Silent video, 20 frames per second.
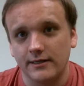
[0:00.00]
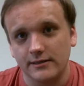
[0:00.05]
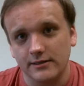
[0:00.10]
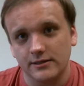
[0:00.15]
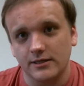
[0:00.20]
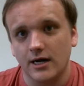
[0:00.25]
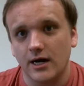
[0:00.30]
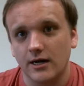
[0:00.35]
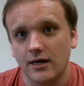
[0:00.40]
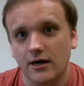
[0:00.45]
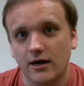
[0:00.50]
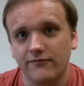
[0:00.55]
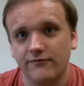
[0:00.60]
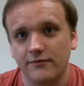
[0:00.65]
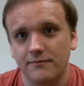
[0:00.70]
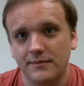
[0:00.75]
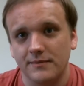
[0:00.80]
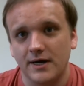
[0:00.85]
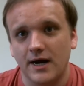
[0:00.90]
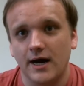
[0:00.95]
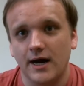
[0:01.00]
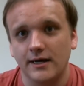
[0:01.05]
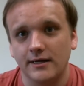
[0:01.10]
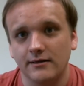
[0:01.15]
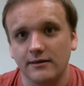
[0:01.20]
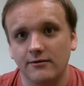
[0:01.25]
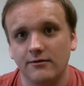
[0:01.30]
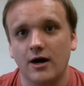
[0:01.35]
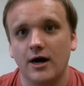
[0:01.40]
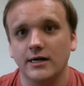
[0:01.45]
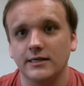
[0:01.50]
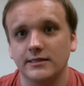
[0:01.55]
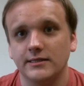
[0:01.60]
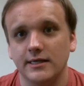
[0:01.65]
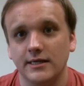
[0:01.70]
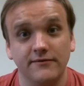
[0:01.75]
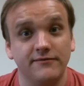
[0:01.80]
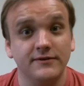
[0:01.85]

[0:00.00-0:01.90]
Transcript: This cut off from God and the loss and the